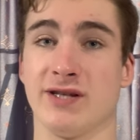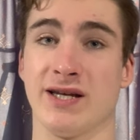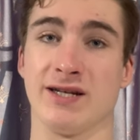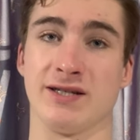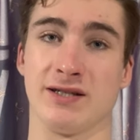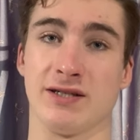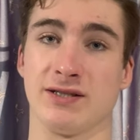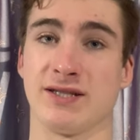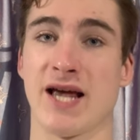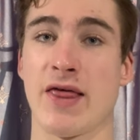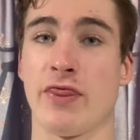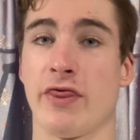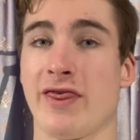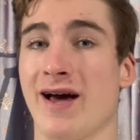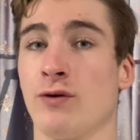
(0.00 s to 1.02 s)
than it is
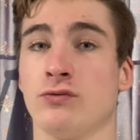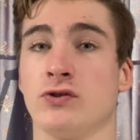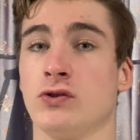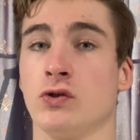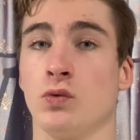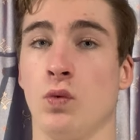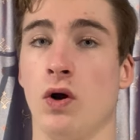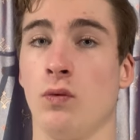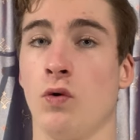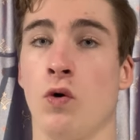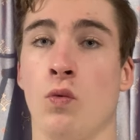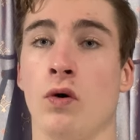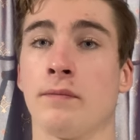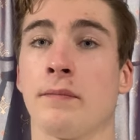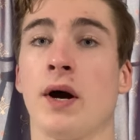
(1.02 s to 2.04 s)
10,000 World
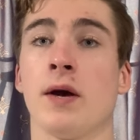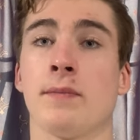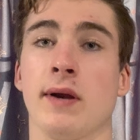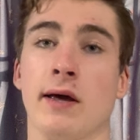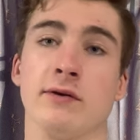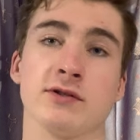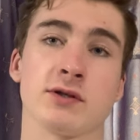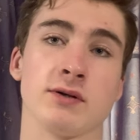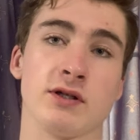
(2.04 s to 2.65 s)
War I biplanes.